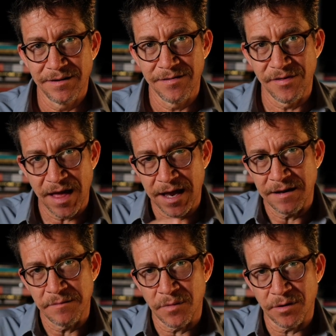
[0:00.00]

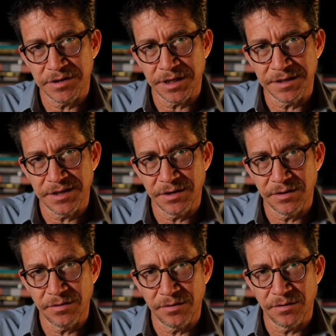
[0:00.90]
then merging
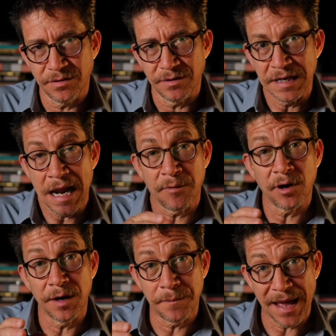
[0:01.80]
to
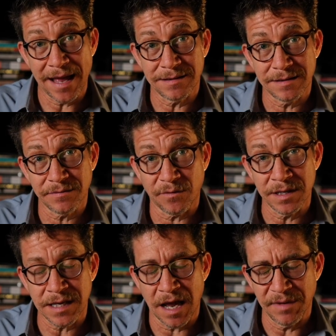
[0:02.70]
neighborhood pets.
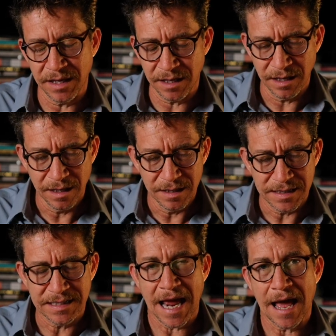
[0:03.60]
One time he
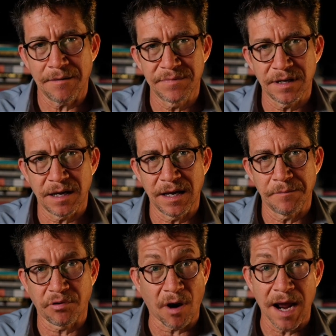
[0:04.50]
stabbed a
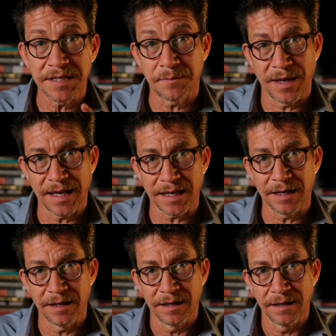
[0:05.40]
prize
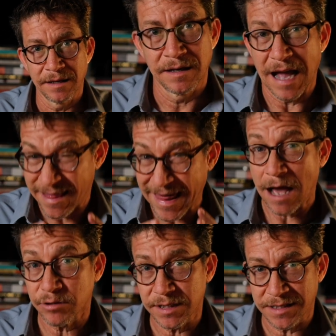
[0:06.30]
pig
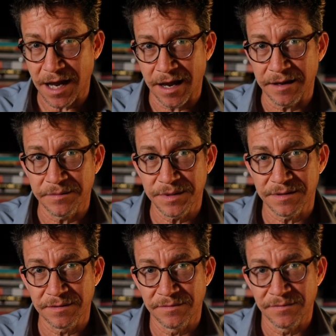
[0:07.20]
1,000
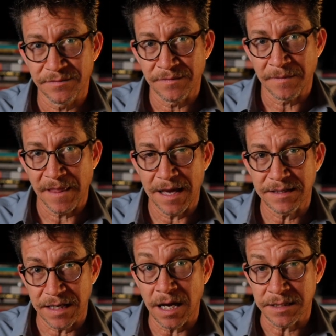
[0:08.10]
times
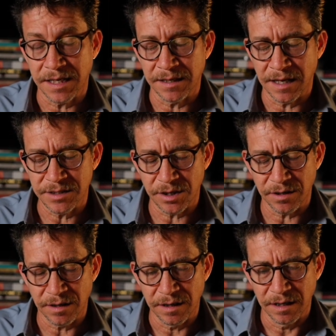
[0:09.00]
as a young teenager,